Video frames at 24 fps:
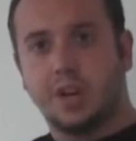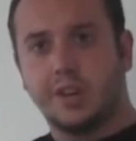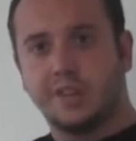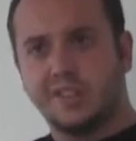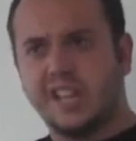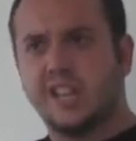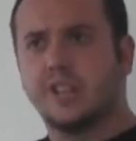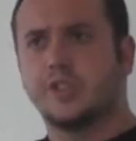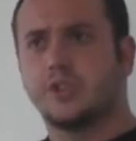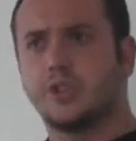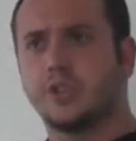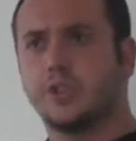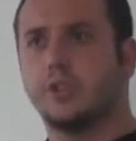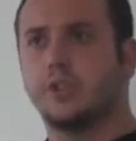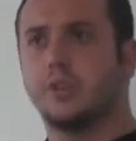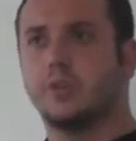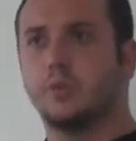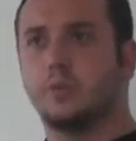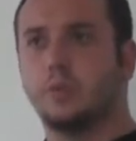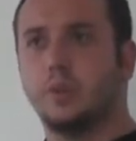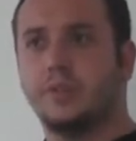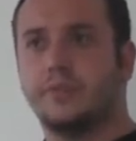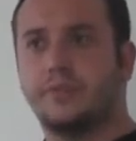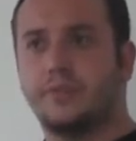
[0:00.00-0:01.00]
yeah, sure,
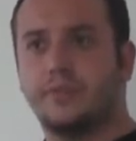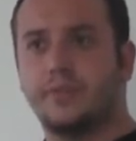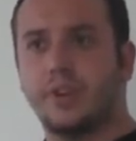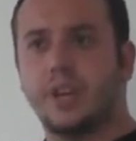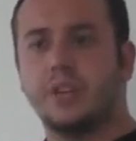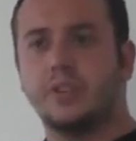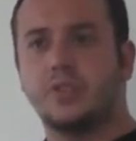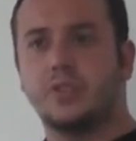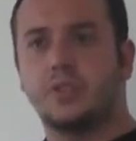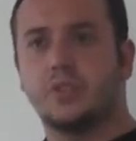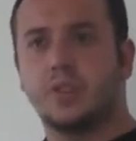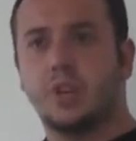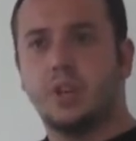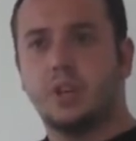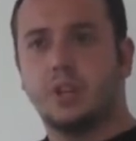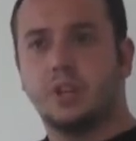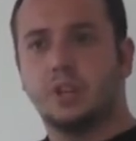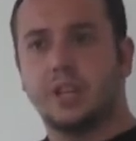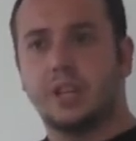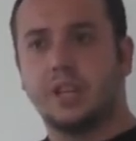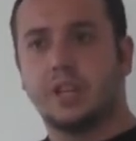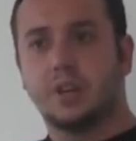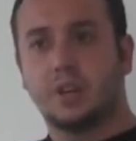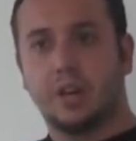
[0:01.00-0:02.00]
we've faced
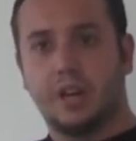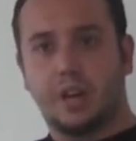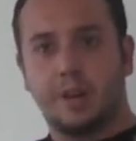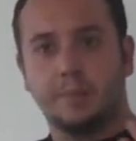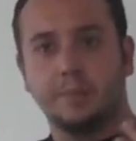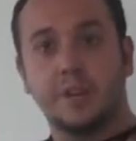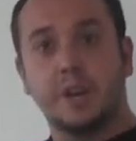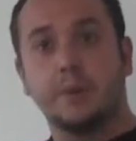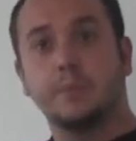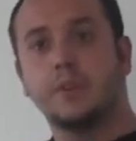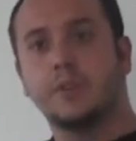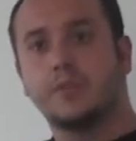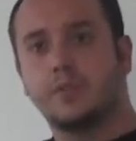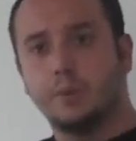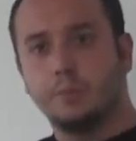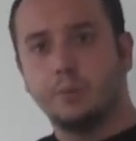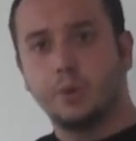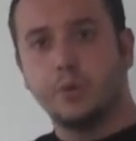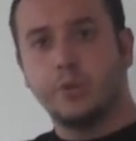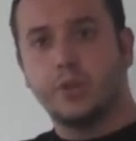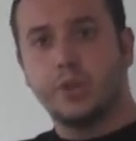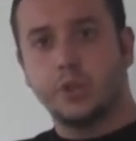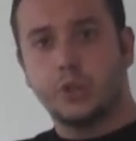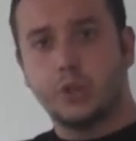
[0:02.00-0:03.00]
like I'm coming from
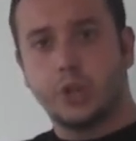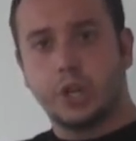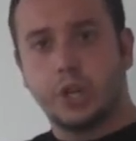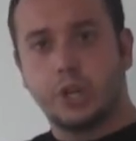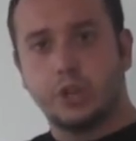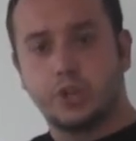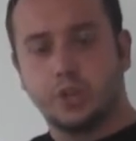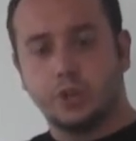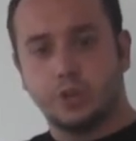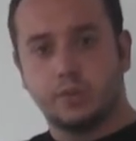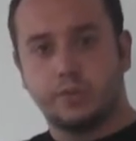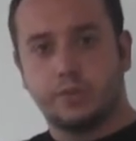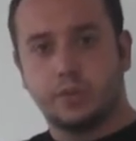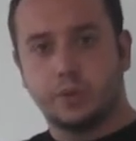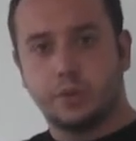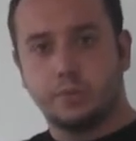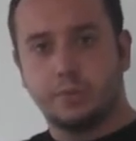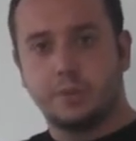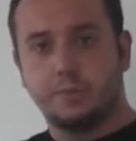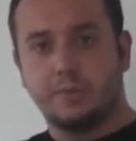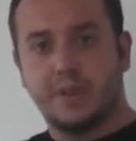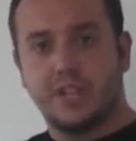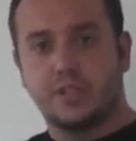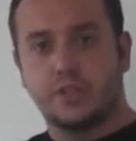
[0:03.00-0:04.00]
Youth Educational
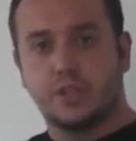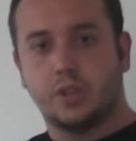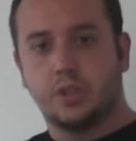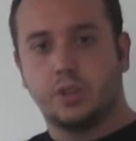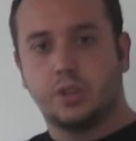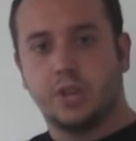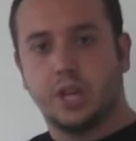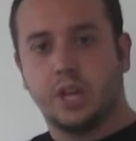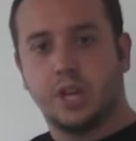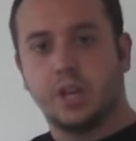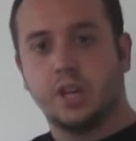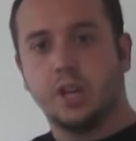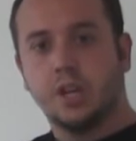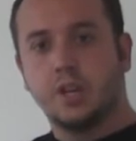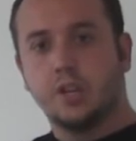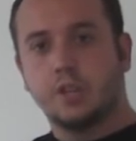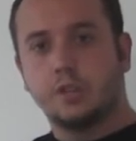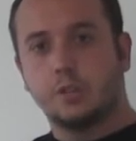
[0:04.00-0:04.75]
Forum in Macedonia,